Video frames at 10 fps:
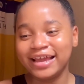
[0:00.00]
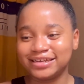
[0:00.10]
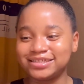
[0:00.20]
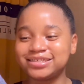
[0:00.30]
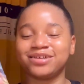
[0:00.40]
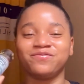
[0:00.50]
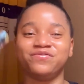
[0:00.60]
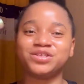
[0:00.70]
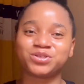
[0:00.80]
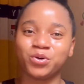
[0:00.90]
this is the
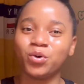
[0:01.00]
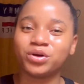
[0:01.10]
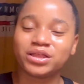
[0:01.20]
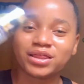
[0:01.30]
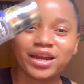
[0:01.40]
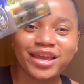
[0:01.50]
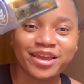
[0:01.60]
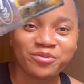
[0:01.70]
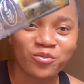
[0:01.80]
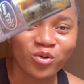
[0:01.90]
Veet Gold
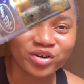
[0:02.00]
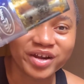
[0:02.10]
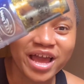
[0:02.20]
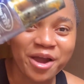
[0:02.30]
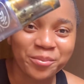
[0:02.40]
3-in-1